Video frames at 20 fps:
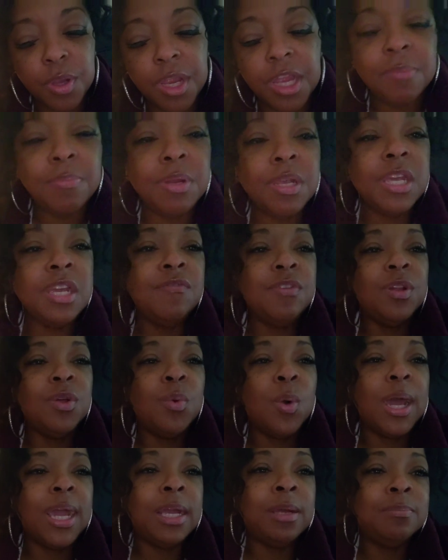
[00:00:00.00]
Keep the evil
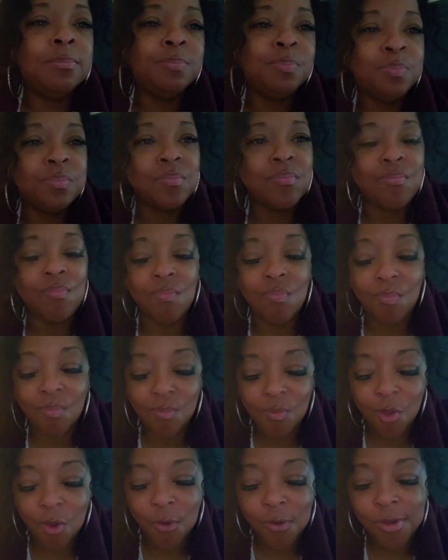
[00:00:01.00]
away.
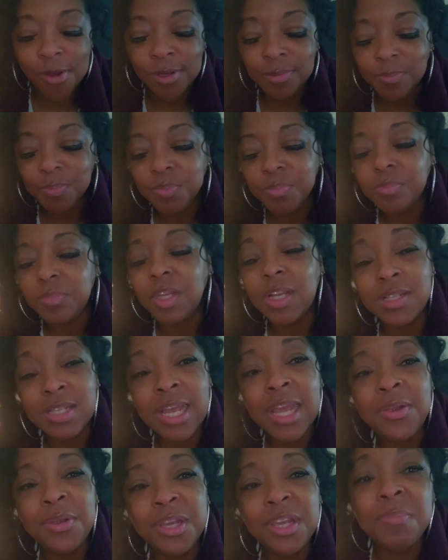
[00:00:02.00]
That's
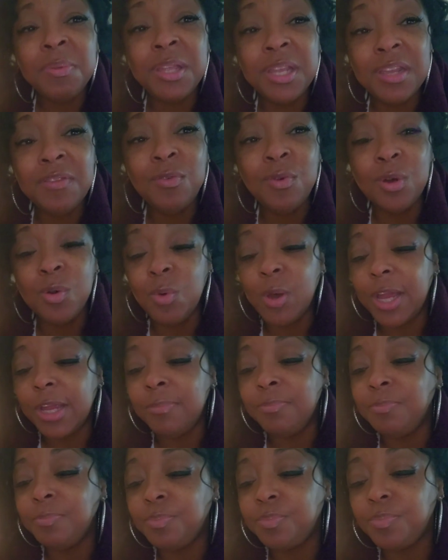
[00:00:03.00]
how you keep the evil
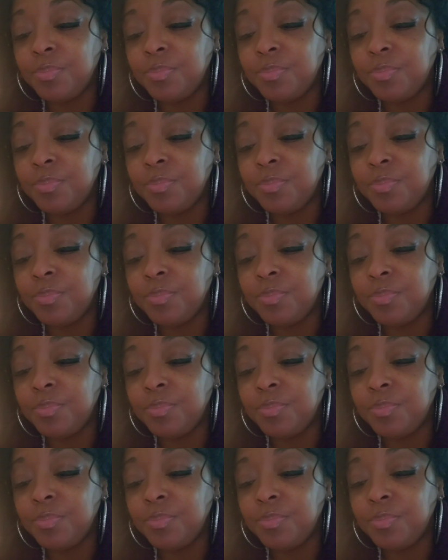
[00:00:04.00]
away.